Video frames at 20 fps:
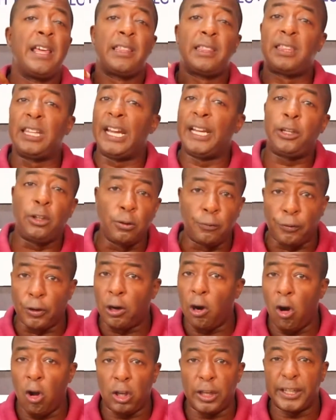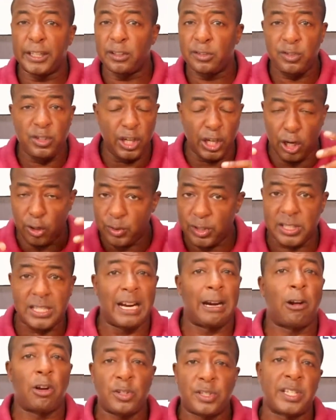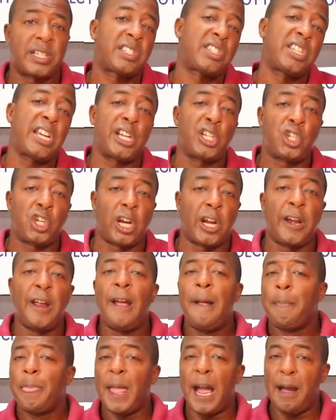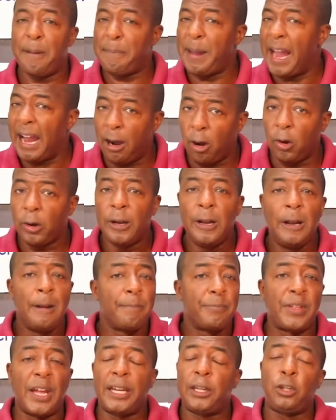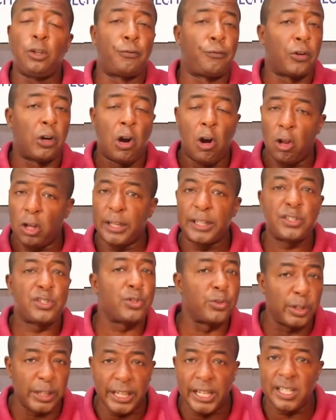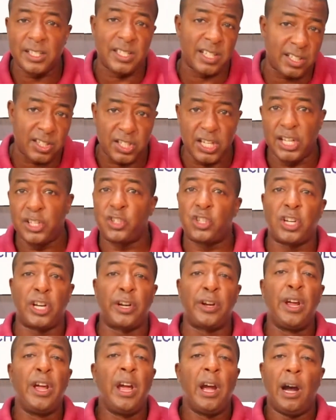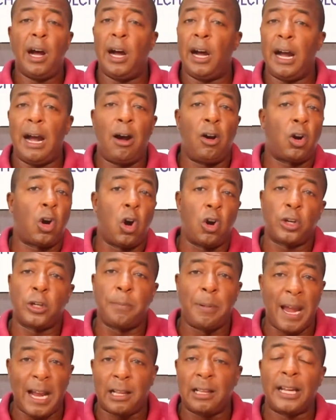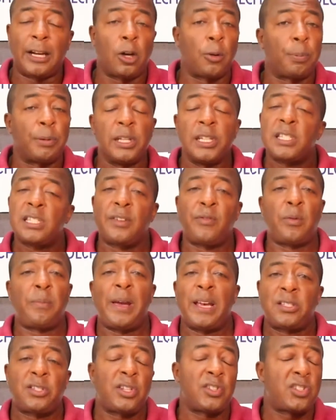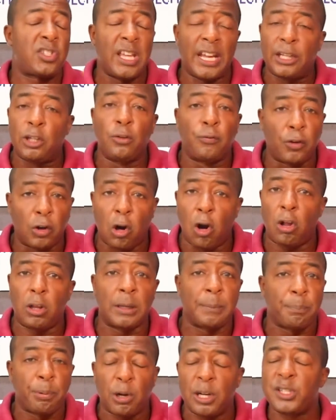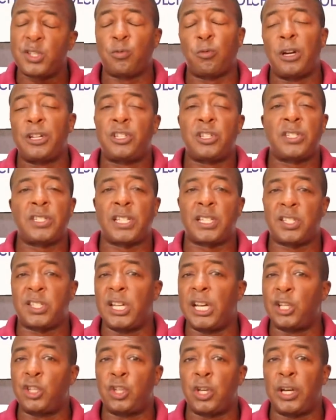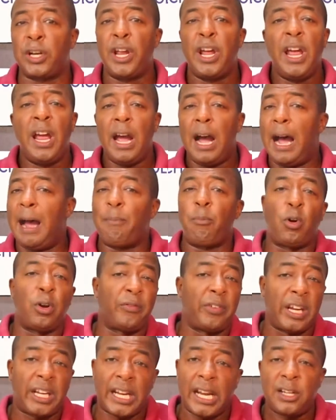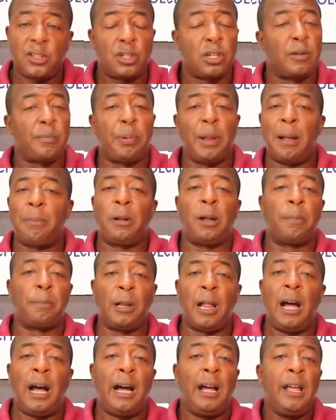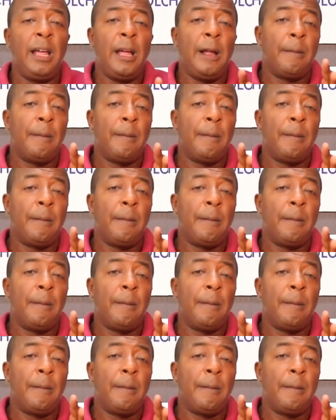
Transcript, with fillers: thank you for calling, you know, Sarah's extension. I'm out. Thank you for calling Sunita's extension. Uh, I'll call you back later. Please leave a message. Thank you for calling Prince Rich's extension. I'm on vacation, blah, blah, blah.